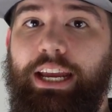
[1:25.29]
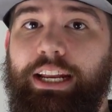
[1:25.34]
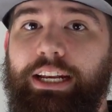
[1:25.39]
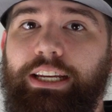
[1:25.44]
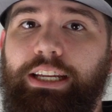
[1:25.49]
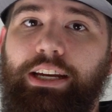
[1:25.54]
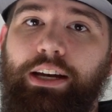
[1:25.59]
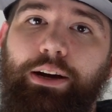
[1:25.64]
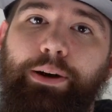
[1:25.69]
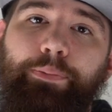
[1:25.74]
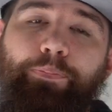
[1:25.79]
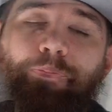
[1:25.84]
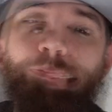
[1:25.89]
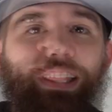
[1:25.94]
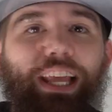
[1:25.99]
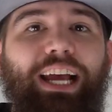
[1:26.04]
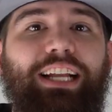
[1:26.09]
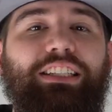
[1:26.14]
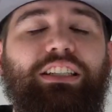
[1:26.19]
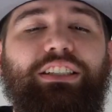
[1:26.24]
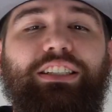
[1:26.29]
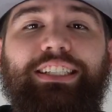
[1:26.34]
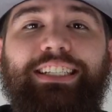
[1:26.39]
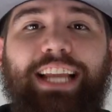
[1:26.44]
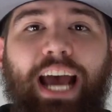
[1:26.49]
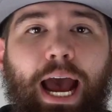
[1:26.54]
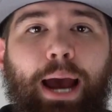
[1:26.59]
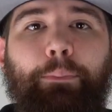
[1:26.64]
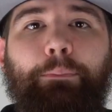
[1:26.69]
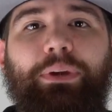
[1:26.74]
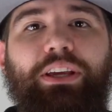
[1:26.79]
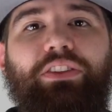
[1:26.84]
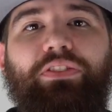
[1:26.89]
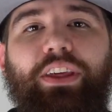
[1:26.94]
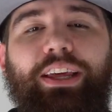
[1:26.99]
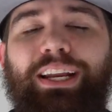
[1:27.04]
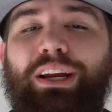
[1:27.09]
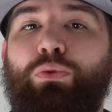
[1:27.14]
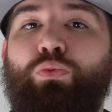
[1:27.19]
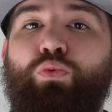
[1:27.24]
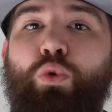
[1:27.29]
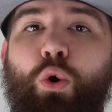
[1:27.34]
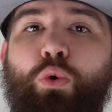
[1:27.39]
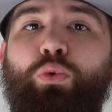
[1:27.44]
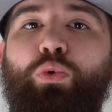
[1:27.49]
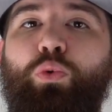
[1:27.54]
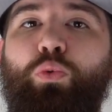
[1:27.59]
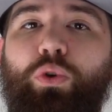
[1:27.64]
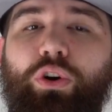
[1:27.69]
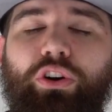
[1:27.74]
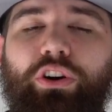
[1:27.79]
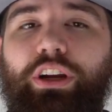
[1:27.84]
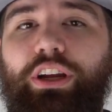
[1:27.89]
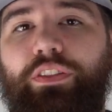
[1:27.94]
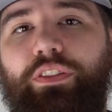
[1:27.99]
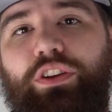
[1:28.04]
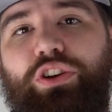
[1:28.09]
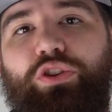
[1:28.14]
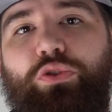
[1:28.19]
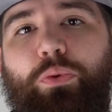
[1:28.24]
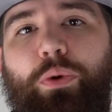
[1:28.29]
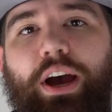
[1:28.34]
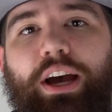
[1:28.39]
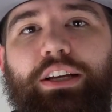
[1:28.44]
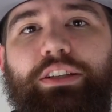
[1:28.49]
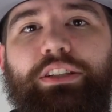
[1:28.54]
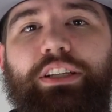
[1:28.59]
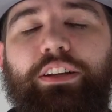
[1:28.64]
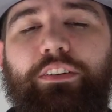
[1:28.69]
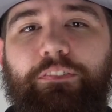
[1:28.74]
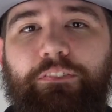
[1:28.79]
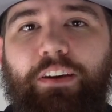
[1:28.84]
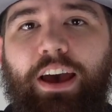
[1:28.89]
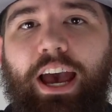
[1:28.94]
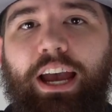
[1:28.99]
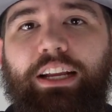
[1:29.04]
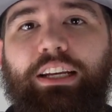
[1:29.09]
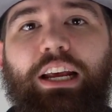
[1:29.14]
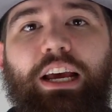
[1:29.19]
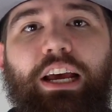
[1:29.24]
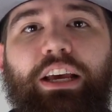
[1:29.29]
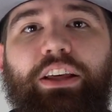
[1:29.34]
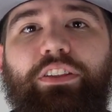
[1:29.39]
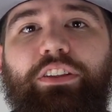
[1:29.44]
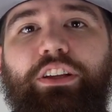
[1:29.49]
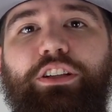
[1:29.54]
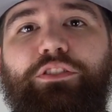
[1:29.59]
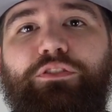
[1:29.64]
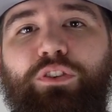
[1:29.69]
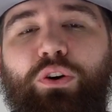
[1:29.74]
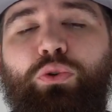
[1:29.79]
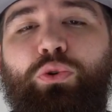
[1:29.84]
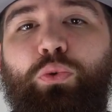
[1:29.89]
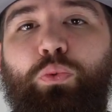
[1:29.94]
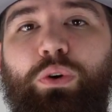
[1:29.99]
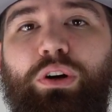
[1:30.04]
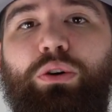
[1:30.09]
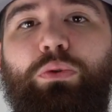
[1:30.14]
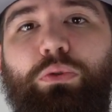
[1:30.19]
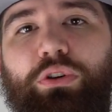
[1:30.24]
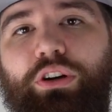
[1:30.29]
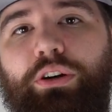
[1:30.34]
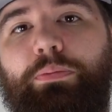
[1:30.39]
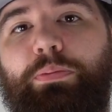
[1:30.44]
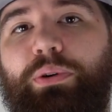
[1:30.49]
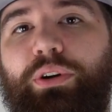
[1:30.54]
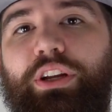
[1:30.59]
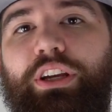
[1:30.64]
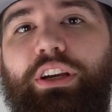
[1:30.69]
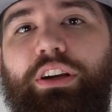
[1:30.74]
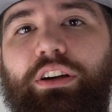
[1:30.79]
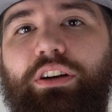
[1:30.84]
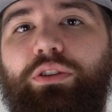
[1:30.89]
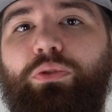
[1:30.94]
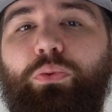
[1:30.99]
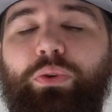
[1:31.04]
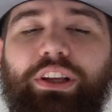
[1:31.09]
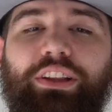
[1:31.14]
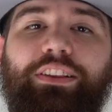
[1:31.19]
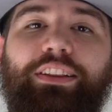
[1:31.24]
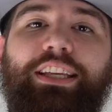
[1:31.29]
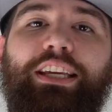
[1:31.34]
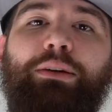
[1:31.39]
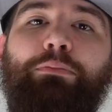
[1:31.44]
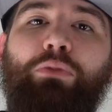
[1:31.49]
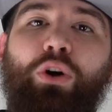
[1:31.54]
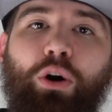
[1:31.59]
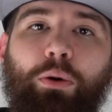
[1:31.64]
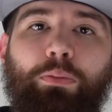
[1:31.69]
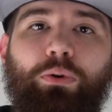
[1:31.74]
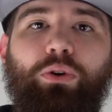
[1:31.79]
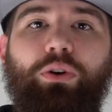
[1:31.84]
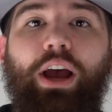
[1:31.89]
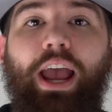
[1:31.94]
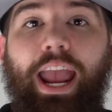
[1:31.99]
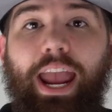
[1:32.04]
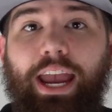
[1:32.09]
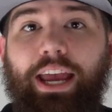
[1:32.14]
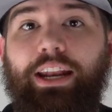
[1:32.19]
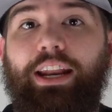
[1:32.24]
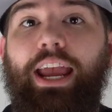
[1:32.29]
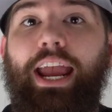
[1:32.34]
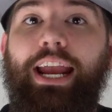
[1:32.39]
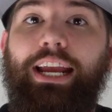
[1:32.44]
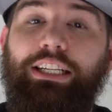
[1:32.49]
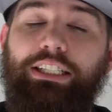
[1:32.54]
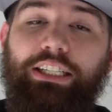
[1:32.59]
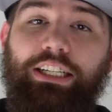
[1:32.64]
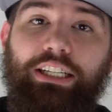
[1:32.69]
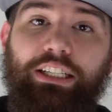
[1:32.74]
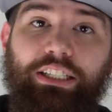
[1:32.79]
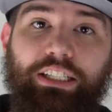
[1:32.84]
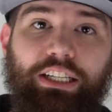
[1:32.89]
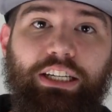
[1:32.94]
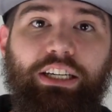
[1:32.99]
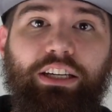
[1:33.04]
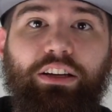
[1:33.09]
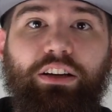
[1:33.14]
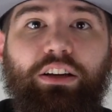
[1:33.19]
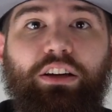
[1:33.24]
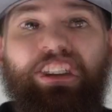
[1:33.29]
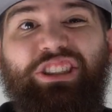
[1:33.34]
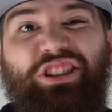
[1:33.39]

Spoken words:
India. But that does not mean that it won't work in the US. In fact, this phone will work pretty good with T-Mobile and AT&T.